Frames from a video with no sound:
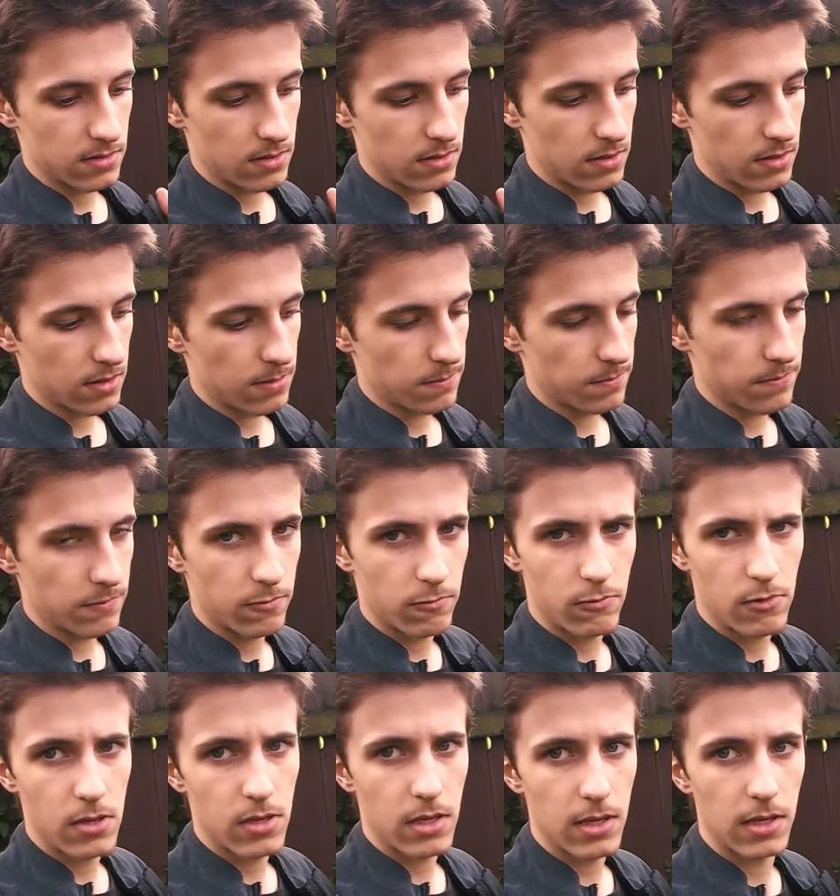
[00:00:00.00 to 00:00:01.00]
um,
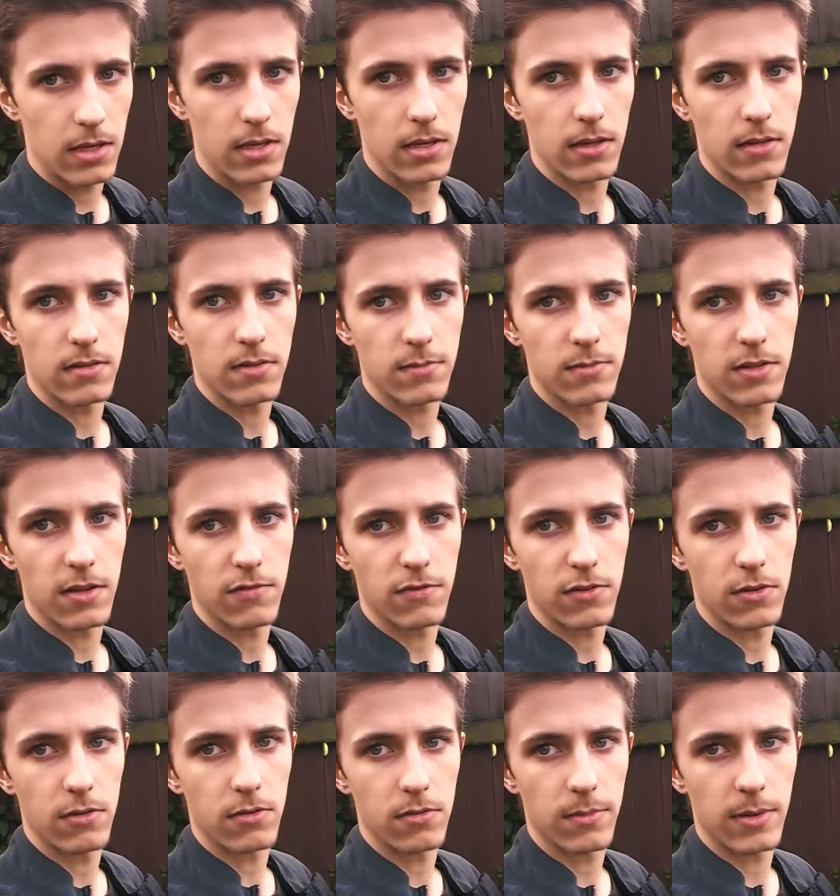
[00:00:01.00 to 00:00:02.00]
rethinking some stuff to
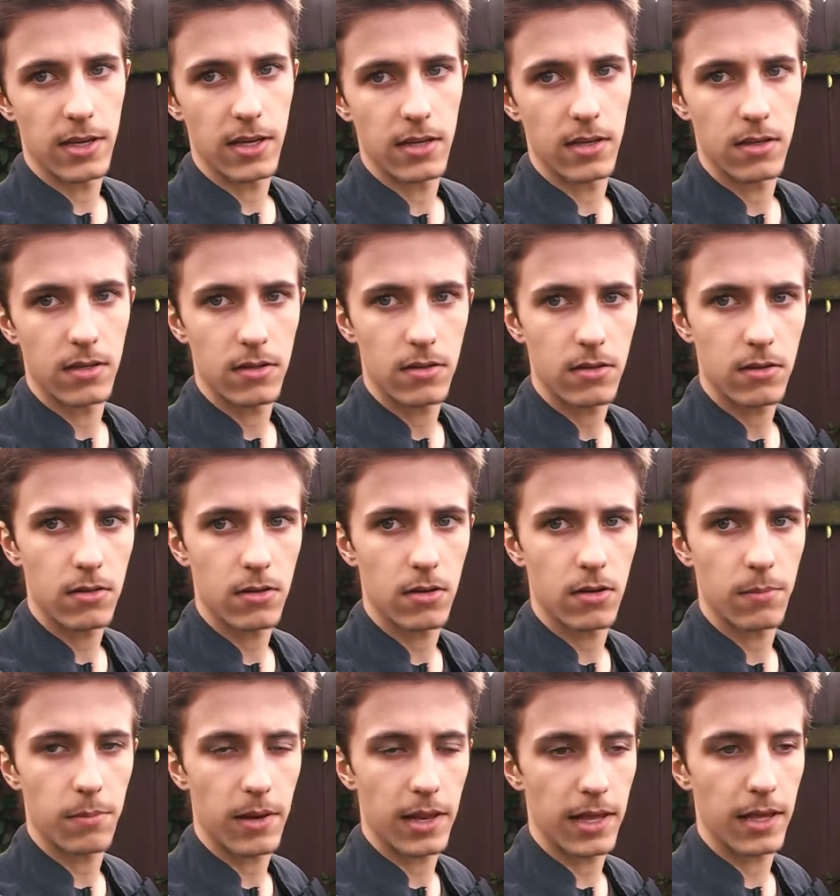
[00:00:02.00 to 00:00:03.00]
do with my
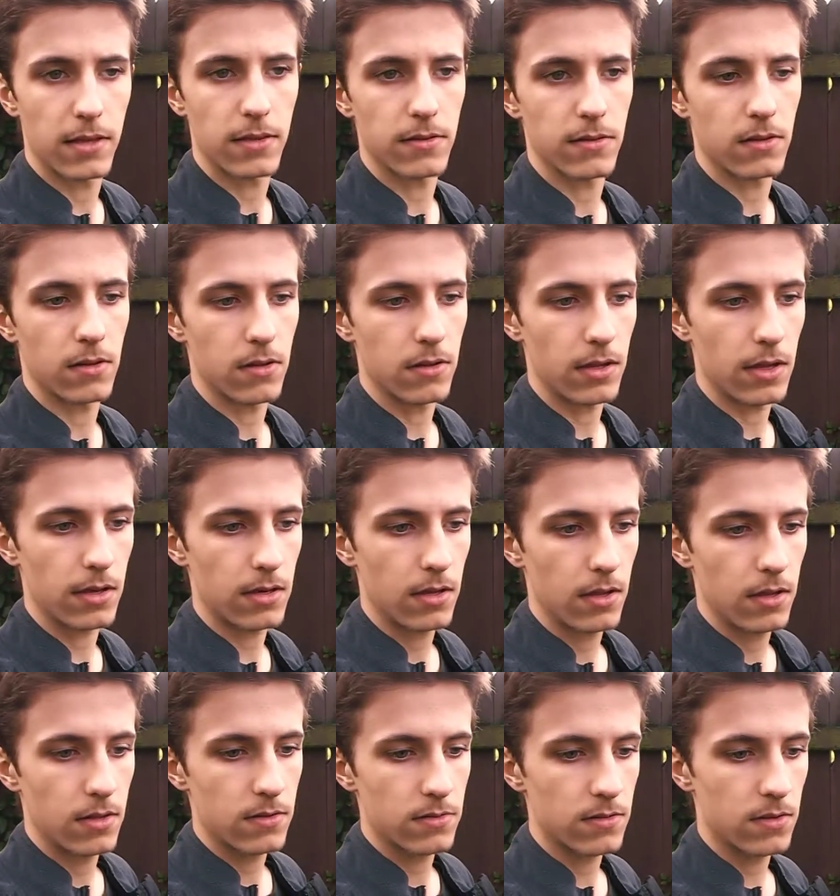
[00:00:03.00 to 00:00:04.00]
current plans and all that.
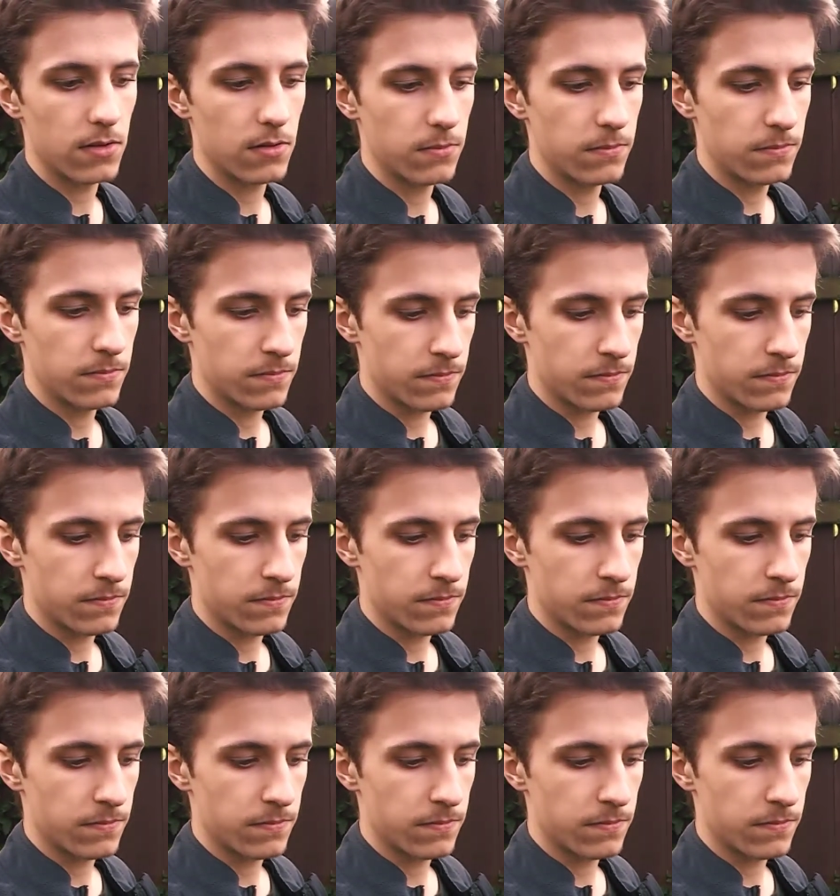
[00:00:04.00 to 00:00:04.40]
So,